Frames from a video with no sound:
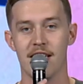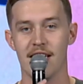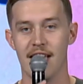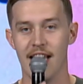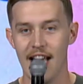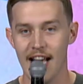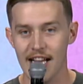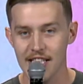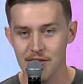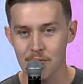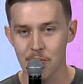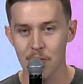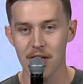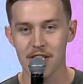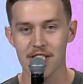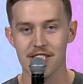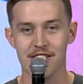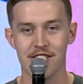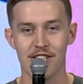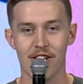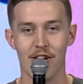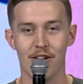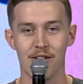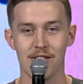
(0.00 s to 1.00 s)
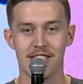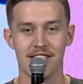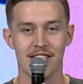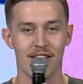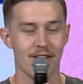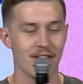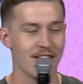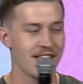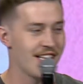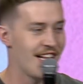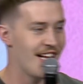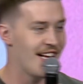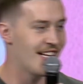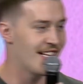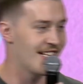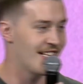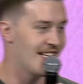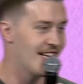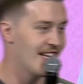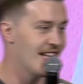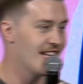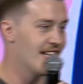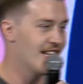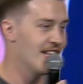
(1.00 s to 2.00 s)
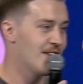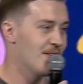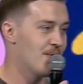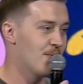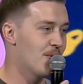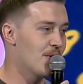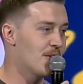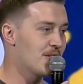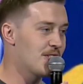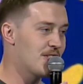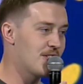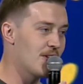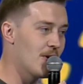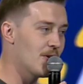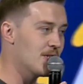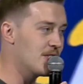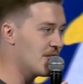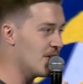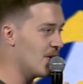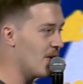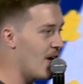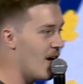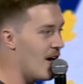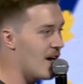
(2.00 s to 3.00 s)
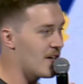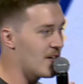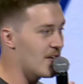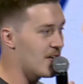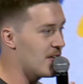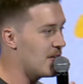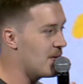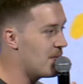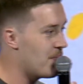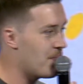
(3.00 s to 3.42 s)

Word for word: Yes, we're so, so glad. We're so, so honored